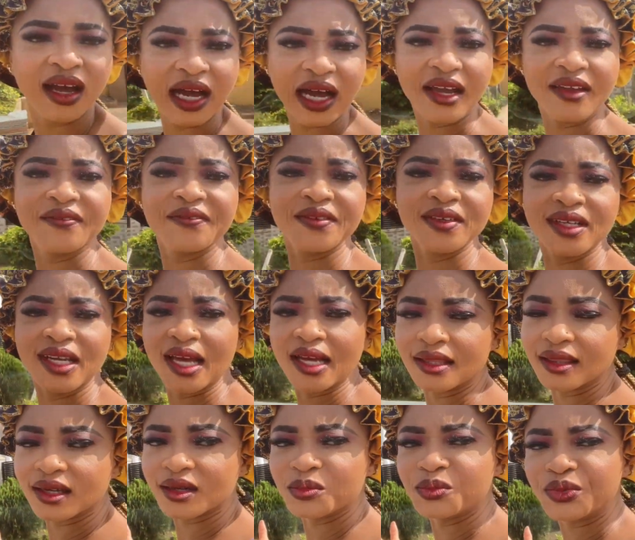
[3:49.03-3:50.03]
I feel like
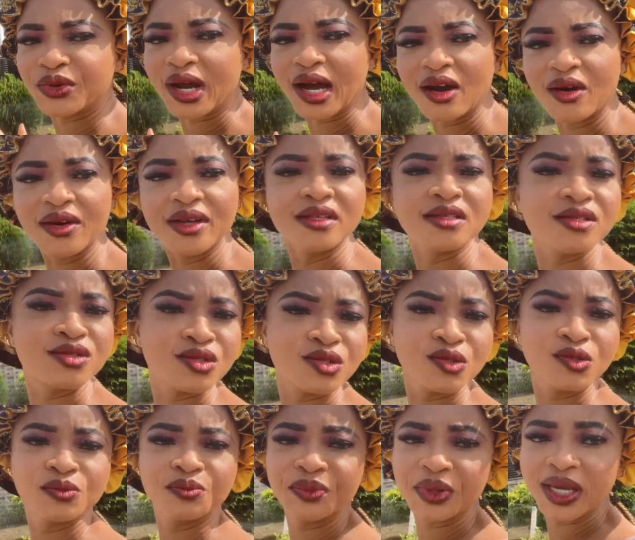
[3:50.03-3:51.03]
the brow is
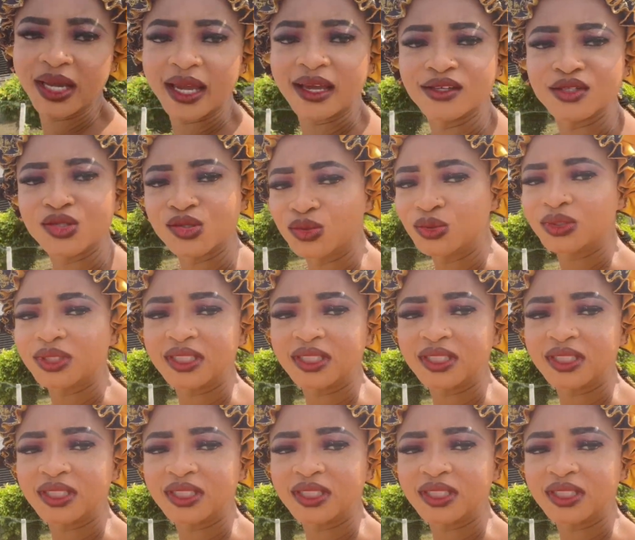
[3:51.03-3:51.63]
too big and too